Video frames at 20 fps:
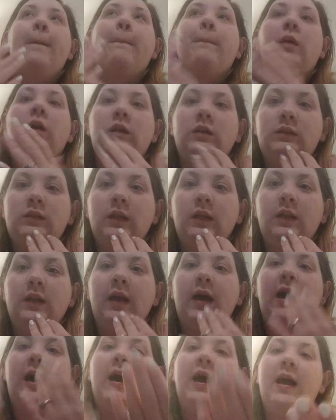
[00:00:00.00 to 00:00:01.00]
person
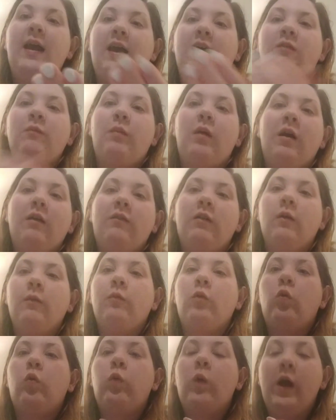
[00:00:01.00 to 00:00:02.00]
that I have bought
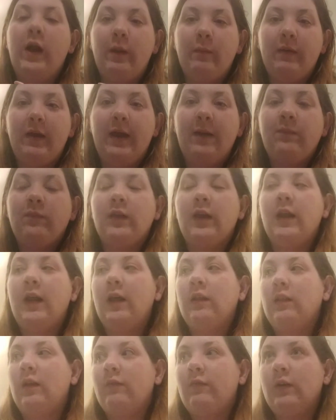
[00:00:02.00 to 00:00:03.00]
from quite a bit, and
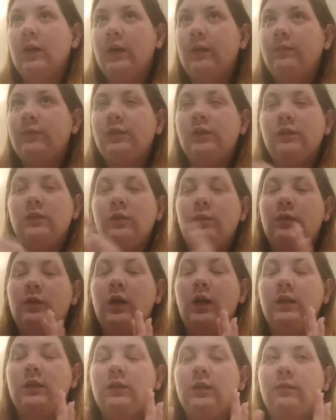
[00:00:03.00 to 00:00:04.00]
I love her. She's super
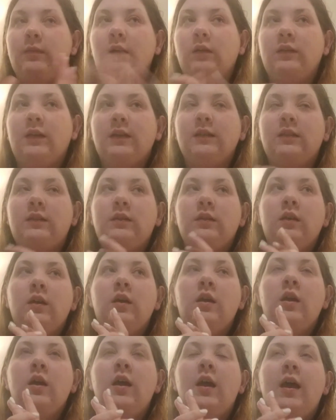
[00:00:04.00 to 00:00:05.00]
awesome.
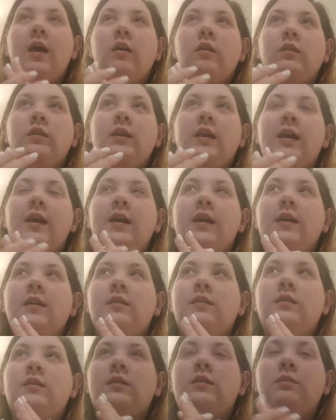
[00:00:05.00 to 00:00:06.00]

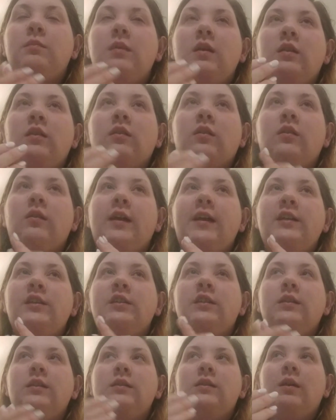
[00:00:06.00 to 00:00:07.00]

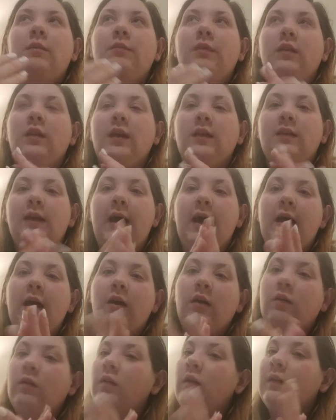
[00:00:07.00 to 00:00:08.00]
LDSmithCreations, something like that.
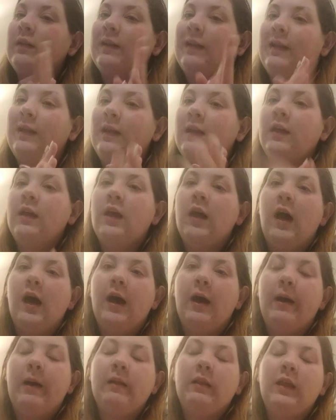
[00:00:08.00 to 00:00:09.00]
I'll
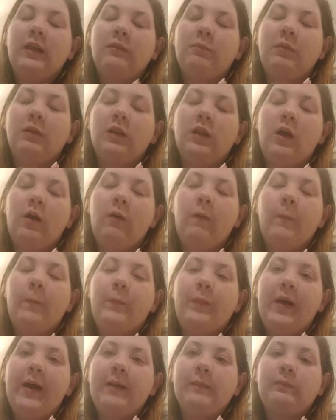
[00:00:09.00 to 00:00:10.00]
link below.
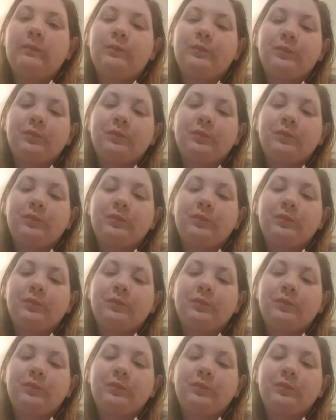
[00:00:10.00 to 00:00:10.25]
But